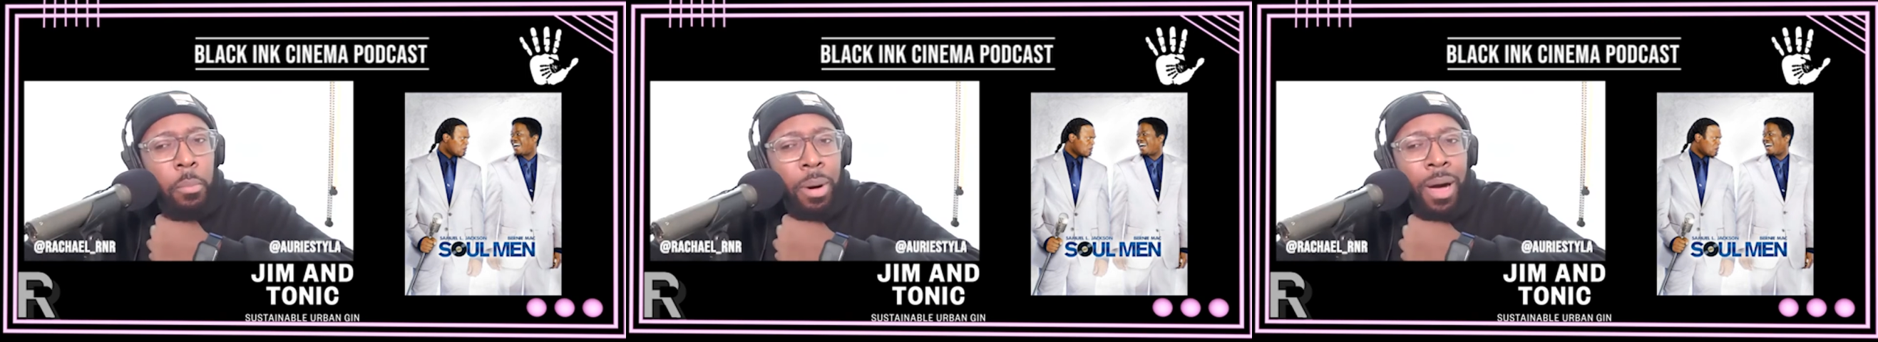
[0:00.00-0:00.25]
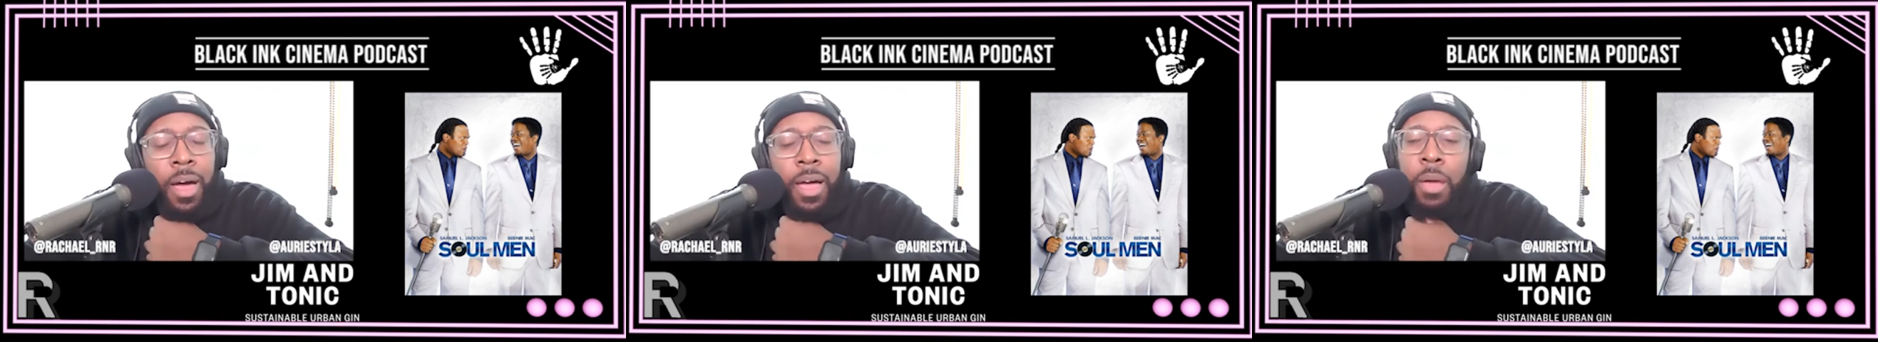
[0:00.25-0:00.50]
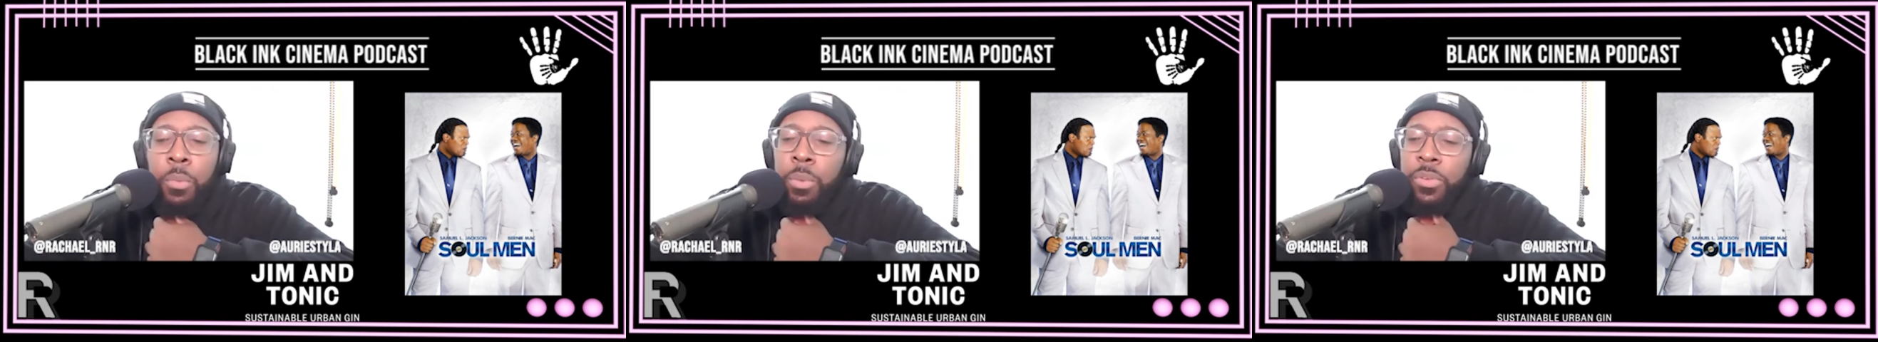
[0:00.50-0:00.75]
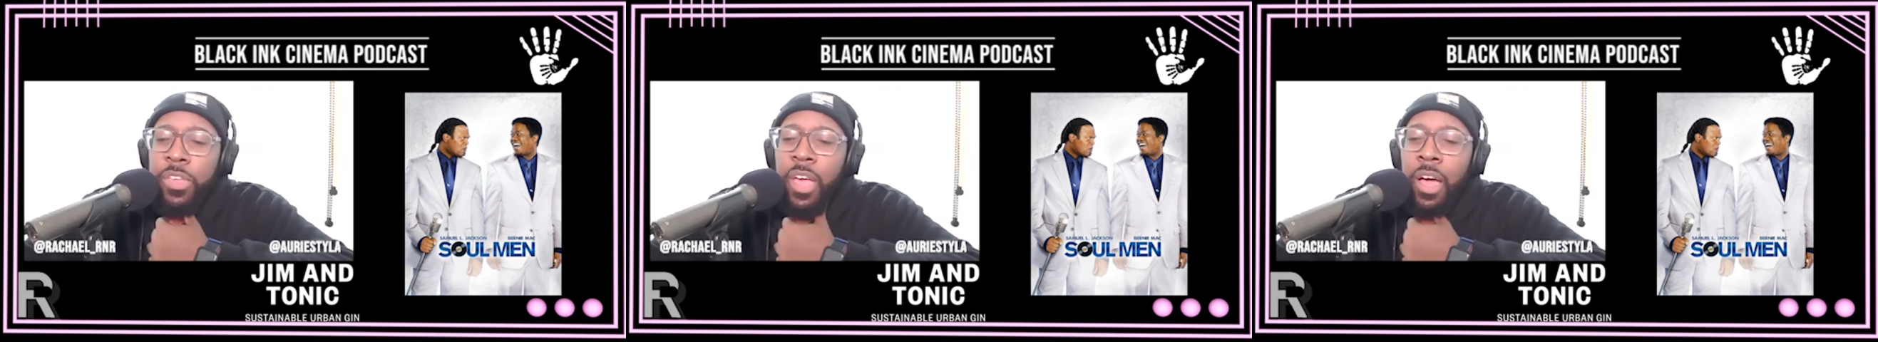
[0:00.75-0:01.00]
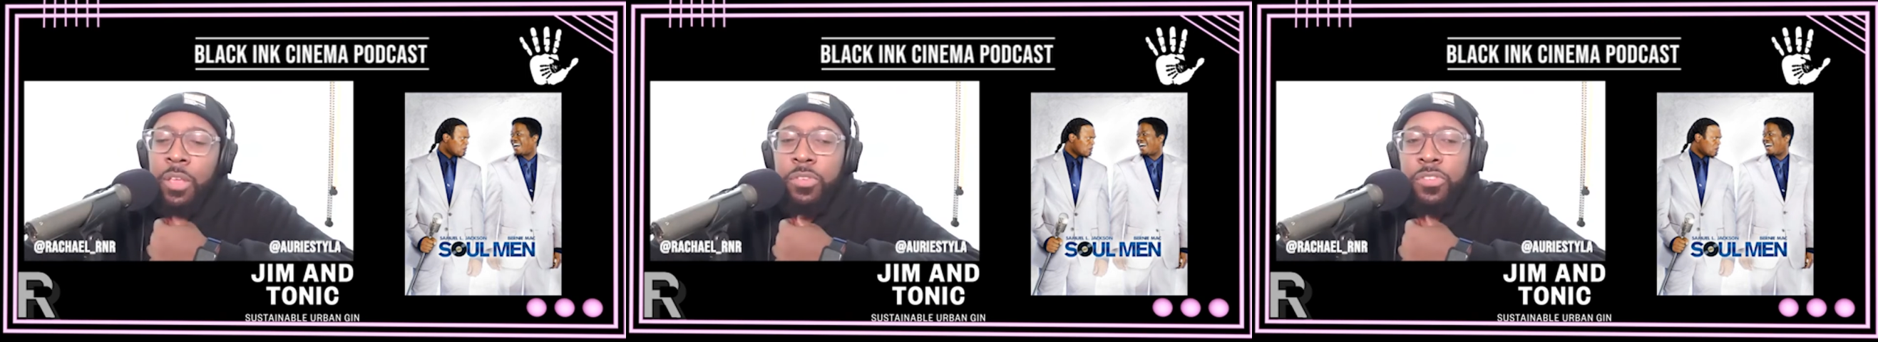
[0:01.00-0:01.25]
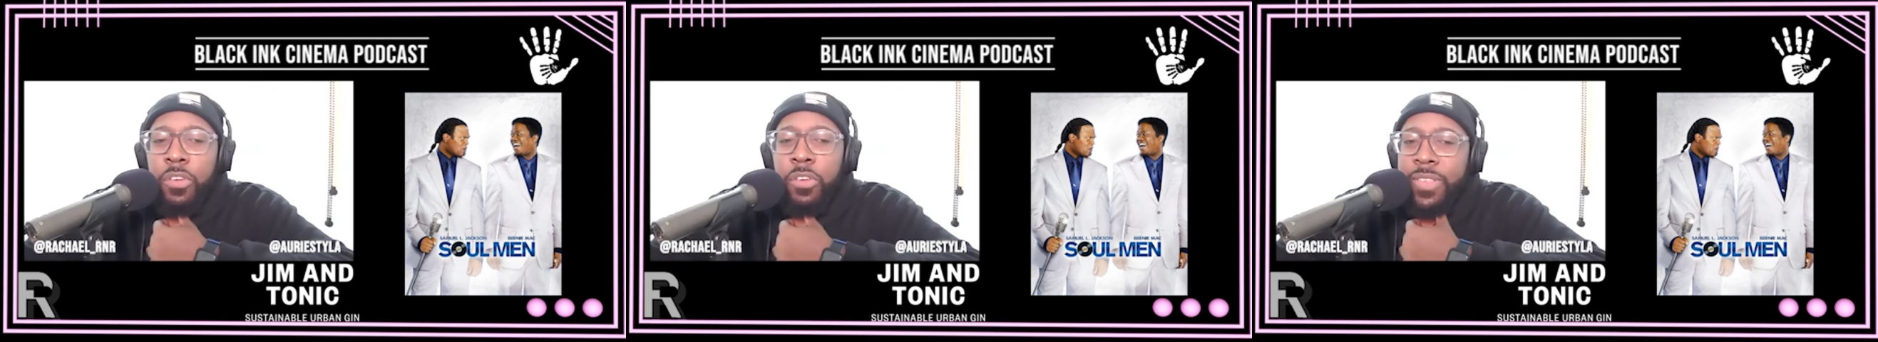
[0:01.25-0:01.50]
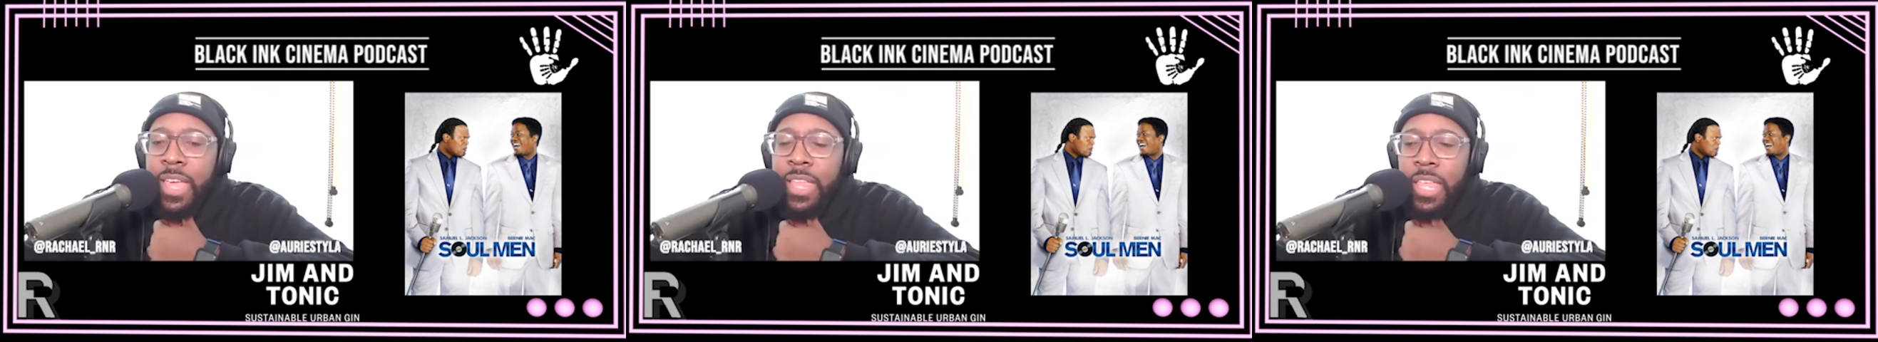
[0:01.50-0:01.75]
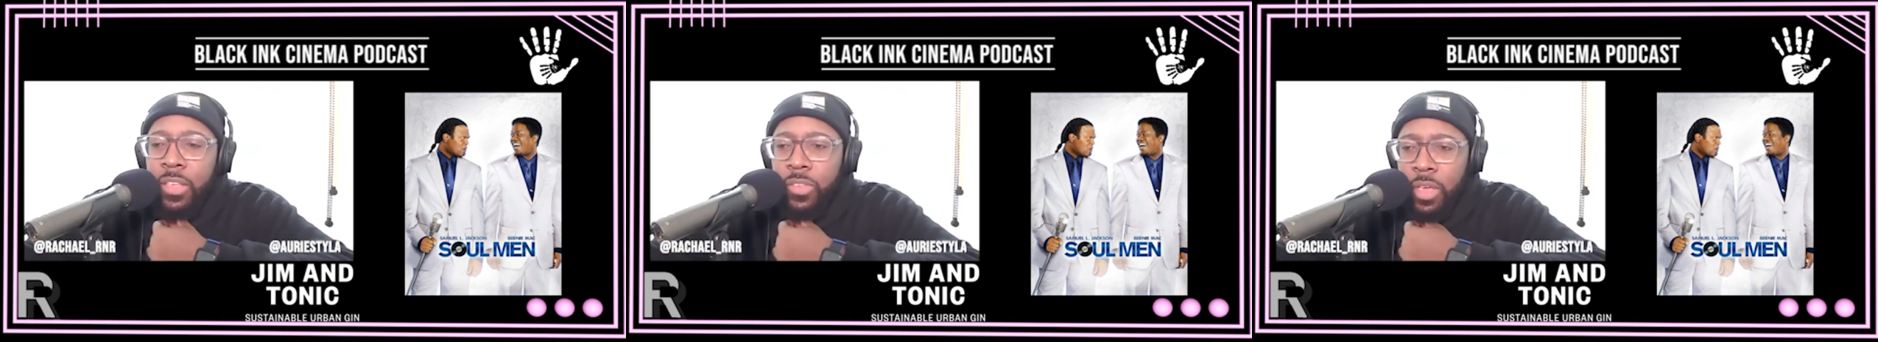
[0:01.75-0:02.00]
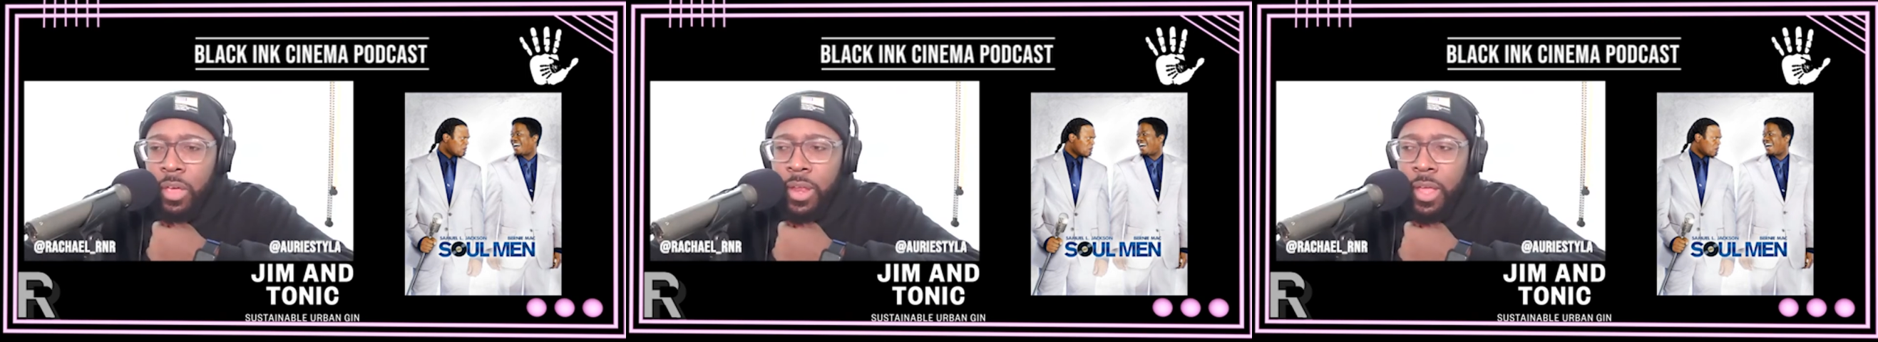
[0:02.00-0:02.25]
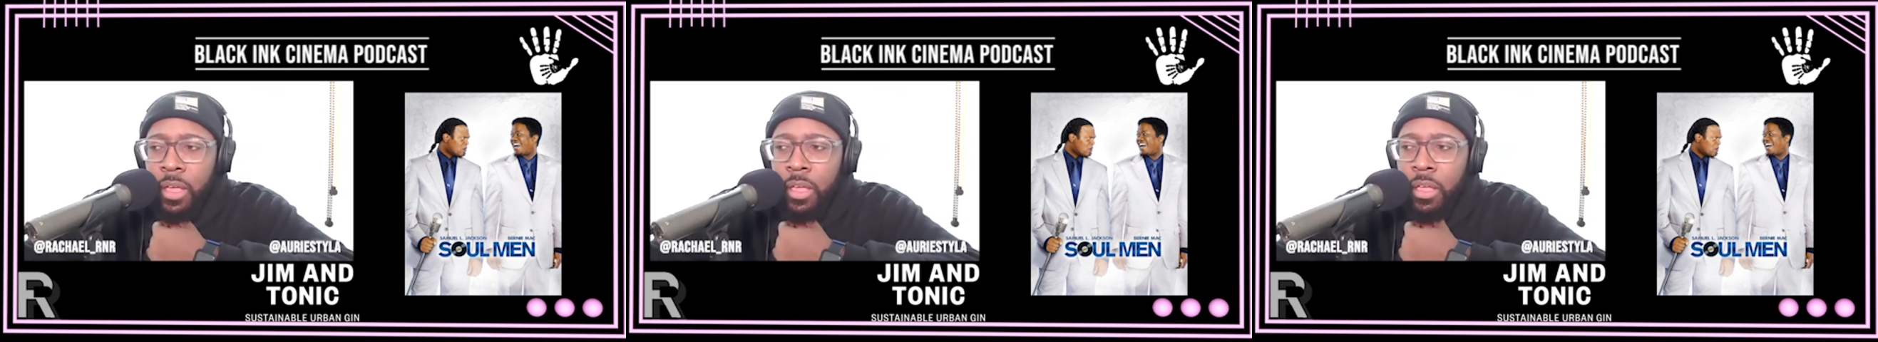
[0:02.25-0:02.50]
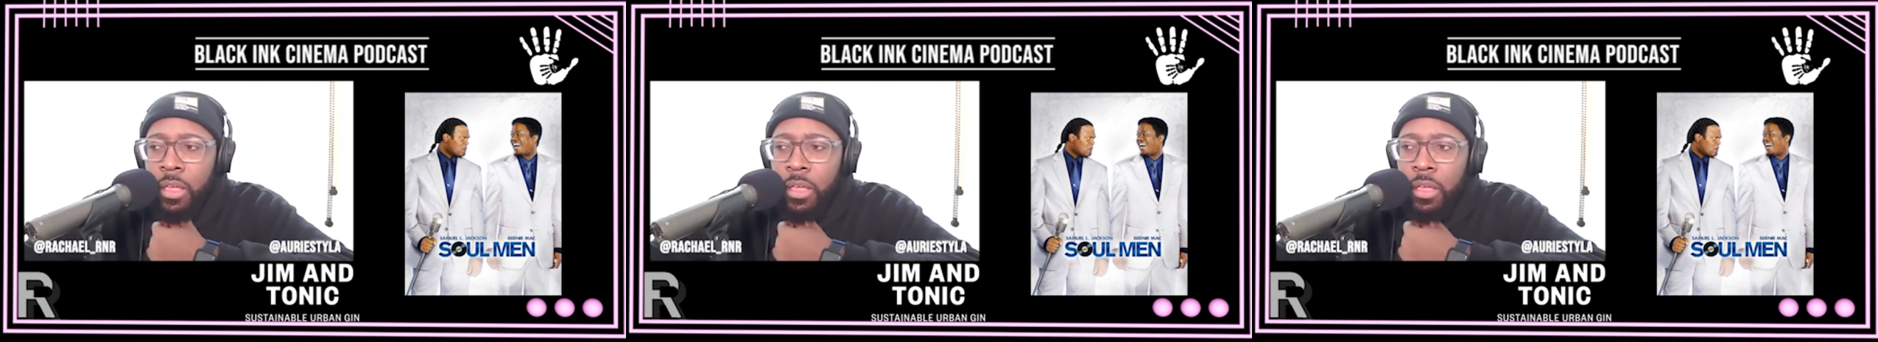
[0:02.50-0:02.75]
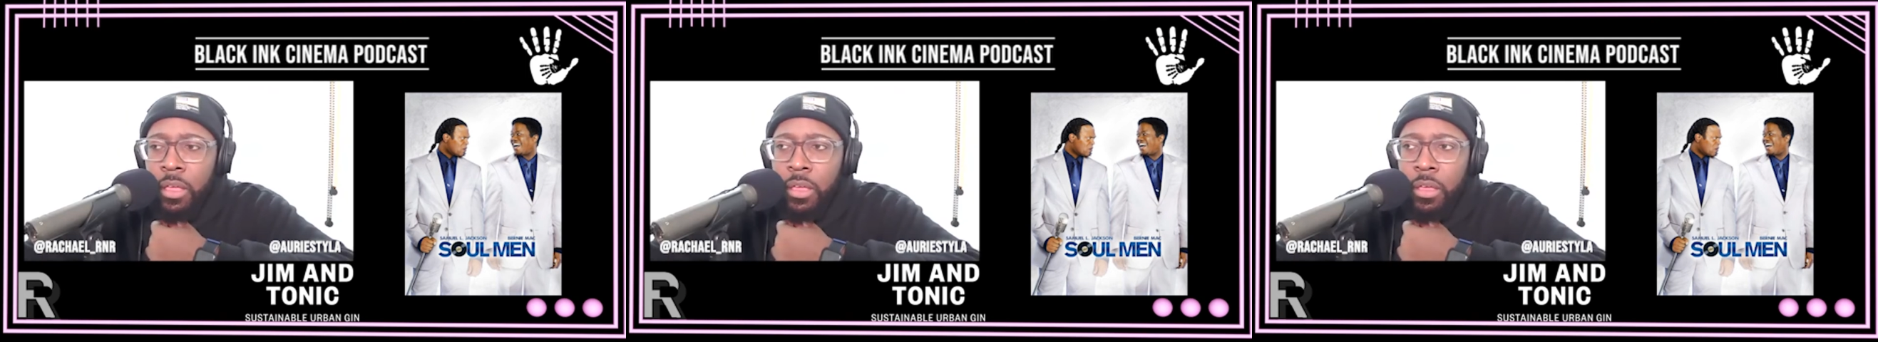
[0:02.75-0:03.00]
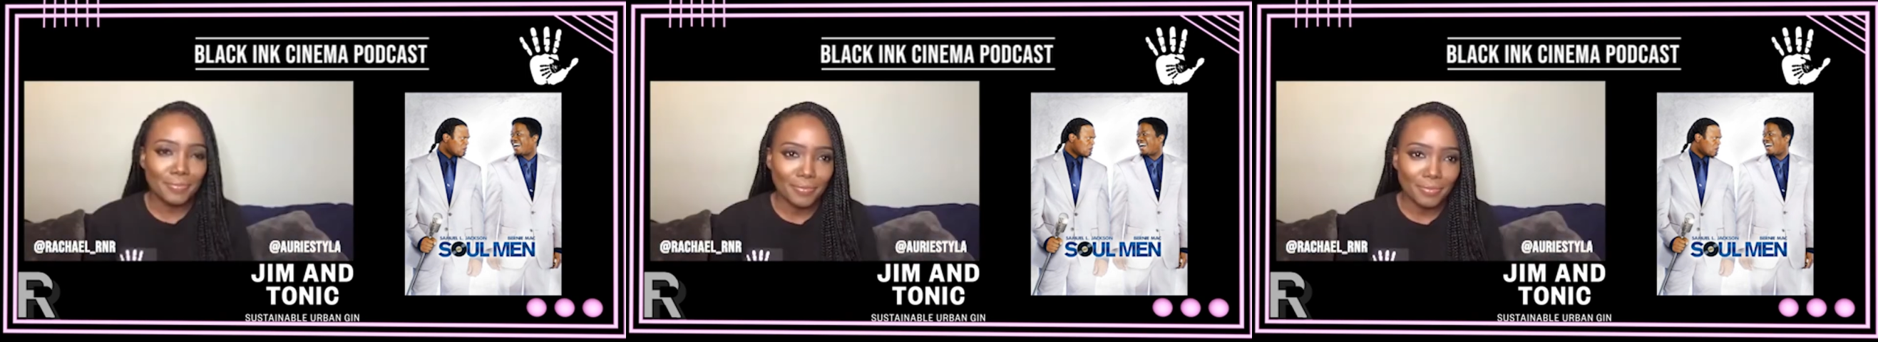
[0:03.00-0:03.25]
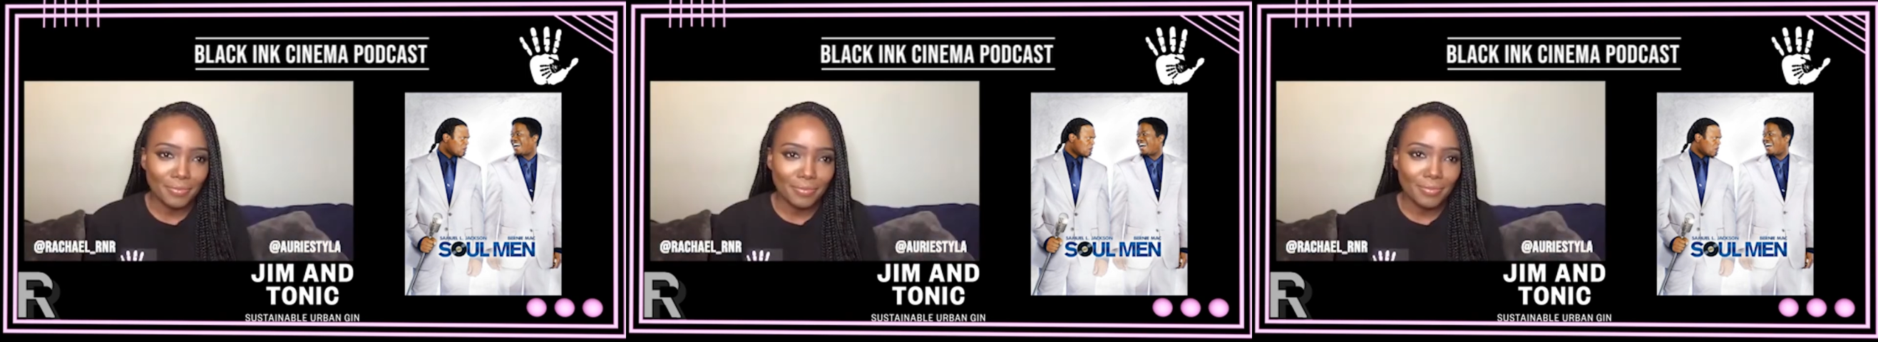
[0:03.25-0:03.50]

But we were young. This is over ten years ago now. Mm-hmm.